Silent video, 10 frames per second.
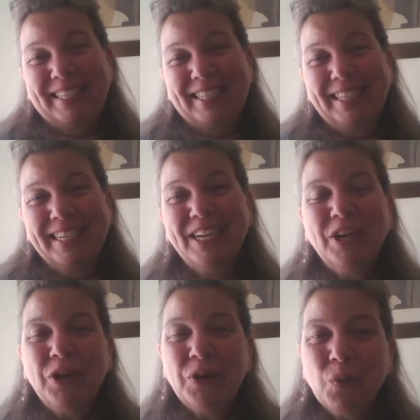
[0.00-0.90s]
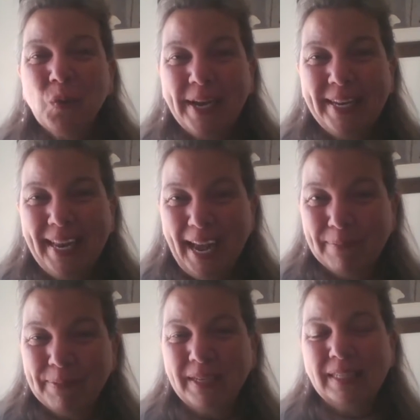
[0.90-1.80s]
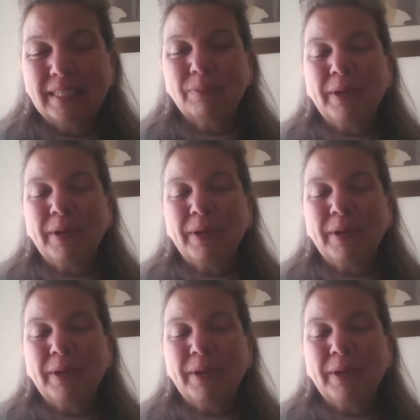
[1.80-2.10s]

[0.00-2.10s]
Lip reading: see what happens.